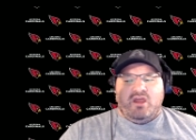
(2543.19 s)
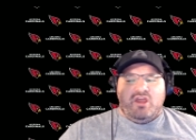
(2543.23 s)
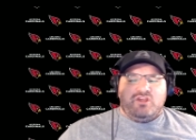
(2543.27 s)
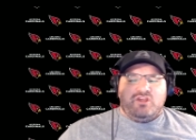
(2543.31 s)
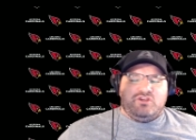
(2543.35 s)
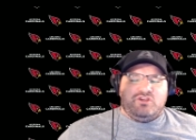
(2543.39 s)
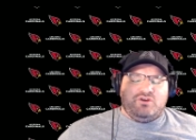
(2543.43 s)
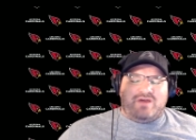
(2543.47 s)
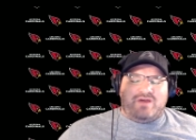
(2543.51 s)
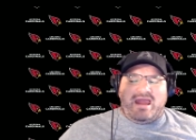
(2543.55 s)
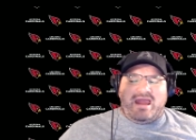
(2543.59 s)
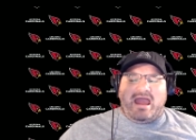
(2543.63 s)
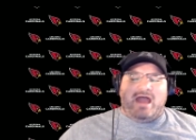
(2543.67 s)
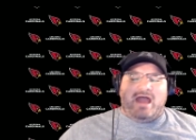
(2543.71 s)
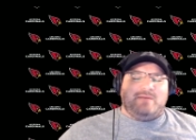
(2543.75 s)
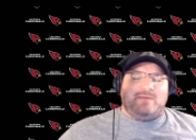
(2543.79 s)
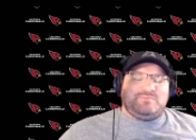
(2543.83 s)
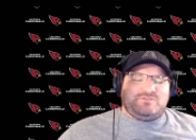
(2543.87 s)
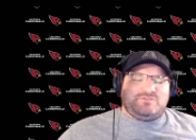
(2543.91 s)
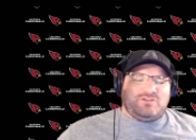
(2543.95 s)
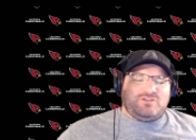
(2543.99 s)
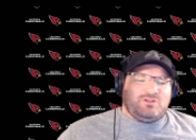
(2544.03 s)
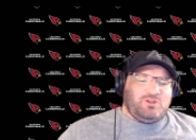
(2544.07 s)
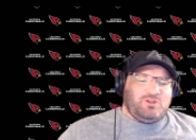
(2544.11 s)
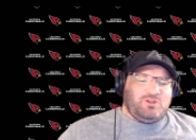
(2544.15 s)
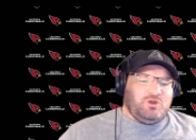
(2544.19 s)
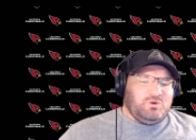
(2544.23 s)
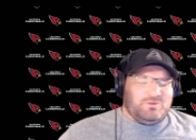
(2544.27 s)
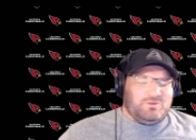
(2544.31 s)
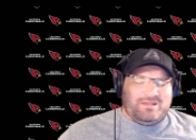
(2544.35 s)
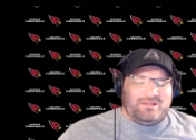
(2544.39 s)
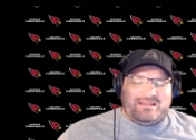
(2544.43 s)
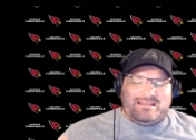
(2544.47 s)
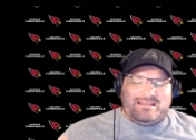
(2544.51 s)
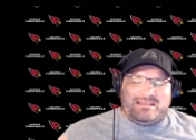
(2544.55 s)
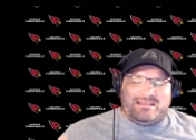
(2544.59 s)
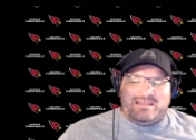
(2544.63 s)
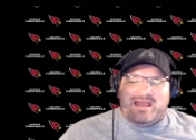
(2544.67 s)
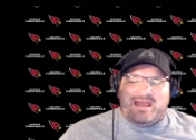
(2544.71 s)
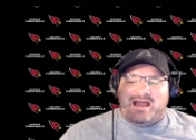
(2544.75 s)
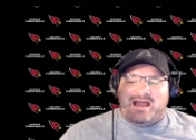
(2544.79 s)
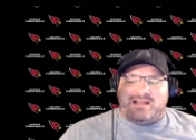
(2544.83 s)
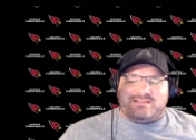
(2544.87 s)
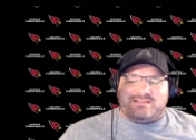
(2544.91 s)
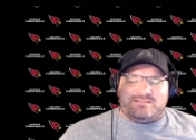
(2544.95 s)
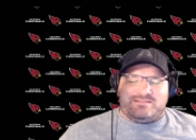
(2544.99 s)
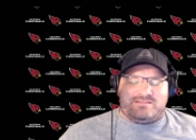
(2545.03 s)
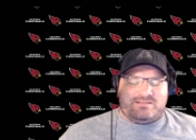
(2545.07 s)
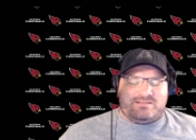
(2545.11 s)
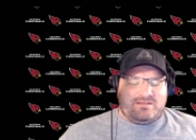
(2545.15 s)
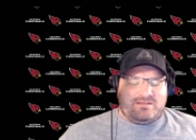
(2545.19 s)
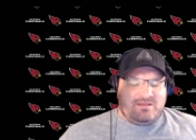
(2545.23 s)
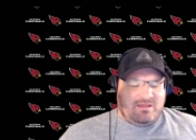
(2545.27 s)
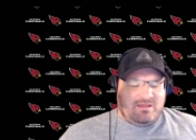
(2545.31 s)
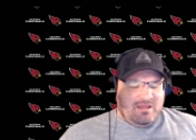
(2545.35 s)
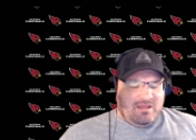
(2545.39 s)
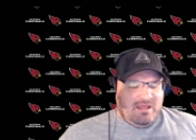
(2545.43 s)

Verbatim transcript: You're absolutely nuts